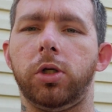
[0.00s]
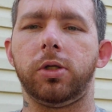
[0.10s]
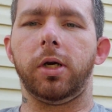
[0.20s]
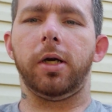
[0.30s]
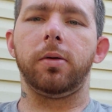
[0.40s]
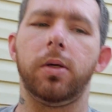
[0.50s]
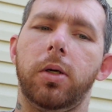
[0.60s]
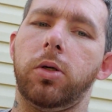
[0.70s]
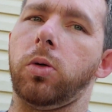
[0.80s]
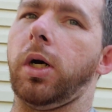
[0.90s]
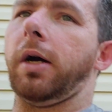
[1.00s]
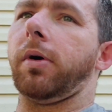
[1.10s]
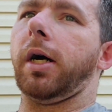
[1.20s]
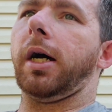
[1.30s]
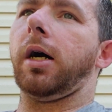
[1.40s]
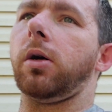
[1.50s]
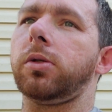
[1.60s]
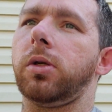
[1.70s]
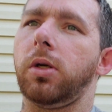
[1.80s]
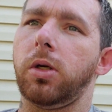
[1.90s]
she said, you'll have a
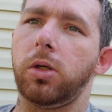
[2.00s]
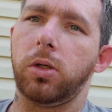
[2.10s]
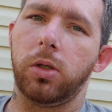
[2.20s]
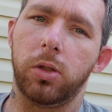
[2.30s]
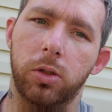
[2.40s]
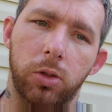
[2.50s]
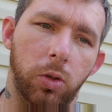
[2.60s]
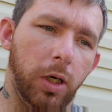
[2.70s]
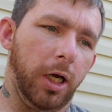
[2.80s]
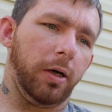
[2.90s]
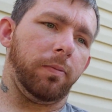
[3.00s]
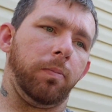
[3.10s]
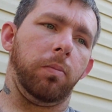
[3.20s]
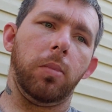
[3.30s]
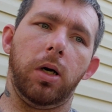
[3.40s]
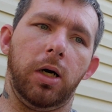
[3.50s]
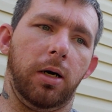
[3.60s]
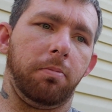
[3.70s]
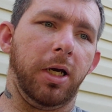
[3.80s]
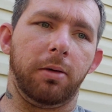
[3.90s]
house, you'll have
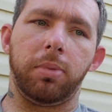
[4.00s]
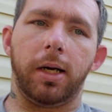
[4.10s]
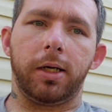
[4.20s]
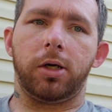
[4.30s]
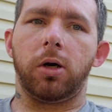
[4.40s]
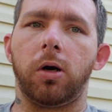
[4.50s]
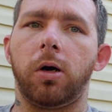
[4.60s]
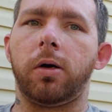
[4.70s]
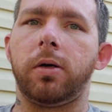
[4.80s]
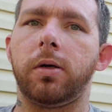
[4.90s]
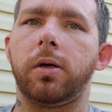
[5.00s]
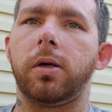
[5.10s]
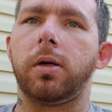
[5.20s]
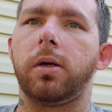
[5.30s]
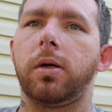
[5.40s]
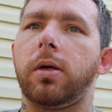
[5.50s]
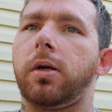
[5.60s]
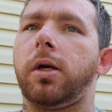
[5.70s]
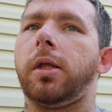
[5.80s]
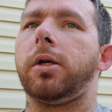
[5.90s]
a big backyard,
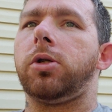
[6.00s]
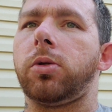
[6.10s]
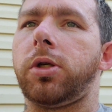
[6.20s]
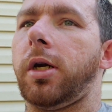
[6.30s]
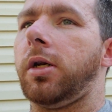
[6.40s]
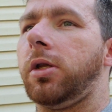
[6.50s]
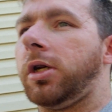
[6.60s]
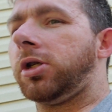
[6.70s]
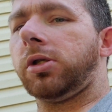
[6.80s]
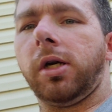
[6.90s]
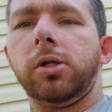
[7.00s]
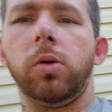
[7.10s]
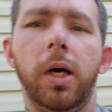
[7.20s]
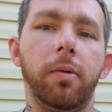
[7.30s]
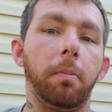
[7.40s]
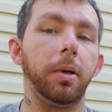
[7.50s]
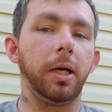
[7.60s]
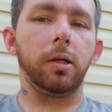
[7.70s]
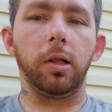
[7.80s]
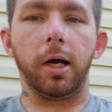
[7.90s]
and then she said, you'll have a
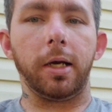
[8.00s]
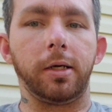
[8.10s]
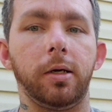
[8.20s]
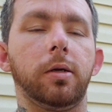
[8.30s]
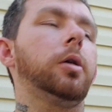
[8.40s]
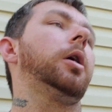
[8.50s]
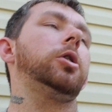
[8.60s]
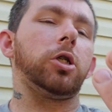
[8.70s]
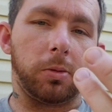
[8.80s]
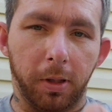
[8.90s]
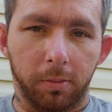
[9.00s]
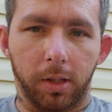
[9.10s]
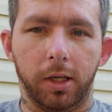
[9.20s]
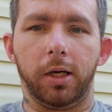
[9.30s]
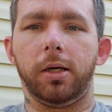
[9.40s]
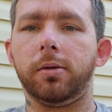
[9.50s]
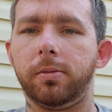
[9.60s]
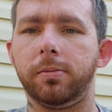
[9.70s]
big lake, and she spit in my hand.